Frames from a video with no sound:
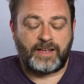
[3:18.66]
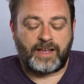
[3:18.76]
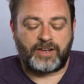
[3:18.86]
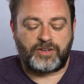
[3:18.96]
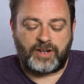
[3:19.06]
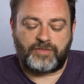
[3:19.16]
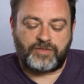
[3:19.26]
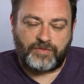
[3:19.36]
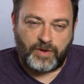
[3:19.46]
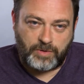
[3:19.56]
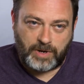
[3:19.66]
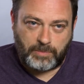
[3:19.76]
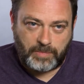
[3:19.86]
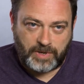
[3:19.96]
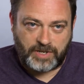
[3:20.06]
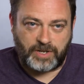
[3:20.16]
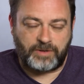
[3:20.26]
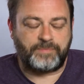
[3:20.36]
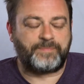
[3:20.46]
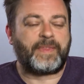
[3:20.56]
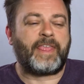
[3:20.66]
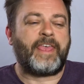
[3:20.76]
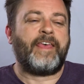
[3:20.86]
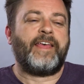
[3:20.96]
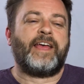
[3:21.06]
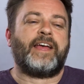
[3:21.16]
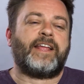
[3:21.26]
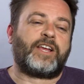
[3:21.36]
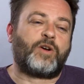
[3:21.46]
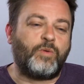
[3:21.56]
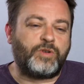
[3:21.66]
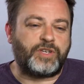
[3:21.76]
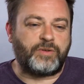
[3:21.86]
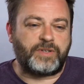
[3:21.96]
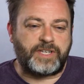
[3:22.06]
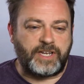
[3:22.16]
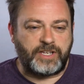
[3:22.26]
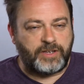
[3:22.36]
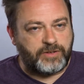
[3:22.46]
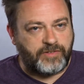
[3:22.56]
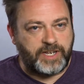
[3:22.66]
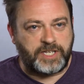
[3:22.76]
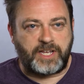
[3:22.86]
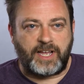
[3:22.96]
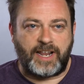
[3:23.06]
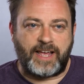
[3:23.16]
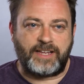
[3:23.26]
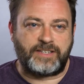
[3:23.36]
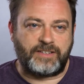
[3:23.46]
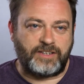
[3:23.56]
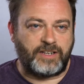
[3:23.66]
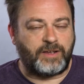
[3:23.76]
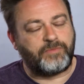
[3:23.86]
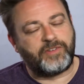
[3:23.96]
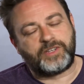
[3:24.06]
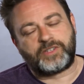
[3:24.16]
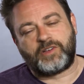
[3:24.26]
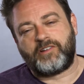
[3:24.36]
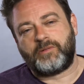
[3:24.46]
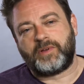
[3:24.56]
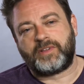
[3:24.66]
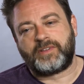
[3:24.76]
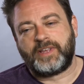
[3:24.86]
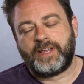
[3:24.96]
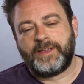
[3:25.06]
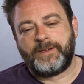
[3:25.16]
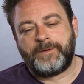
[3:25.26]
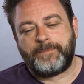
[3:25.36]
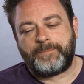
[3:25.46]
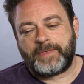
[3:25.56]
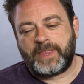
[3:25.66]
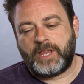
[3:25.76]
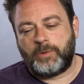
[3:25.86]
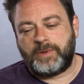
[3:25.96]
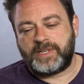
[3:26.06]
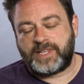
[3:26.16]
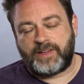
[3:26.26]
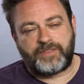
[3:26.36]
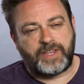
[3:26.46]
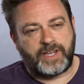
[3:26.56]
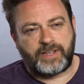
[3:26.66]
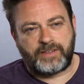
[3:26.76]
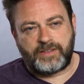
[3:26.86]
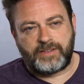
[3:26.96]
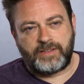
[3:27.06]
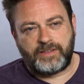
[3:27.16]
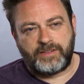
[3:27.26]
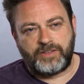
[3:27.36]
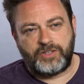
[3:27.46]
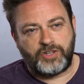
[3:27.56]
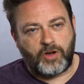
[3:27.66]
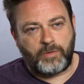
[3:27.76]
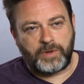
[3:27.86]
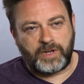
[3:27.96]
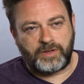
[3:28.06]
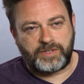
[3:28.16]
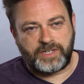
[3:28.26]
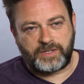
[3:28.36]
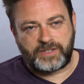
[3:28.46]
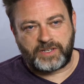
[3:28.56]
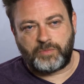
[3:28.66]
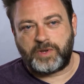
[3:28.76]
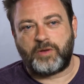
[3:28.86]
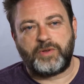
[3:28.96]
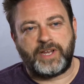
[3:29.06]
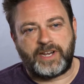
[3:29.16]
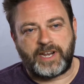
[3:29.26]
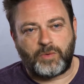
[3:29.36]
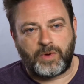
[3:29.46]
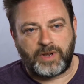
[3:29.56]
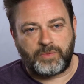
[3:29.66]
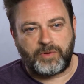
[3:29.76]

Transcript: And you left your phone number, you know. And they called you and said, you know, it's ready to collect. And, you know, I'm really sorry, but nobody's left their job, you know, since, and we don't need anyone.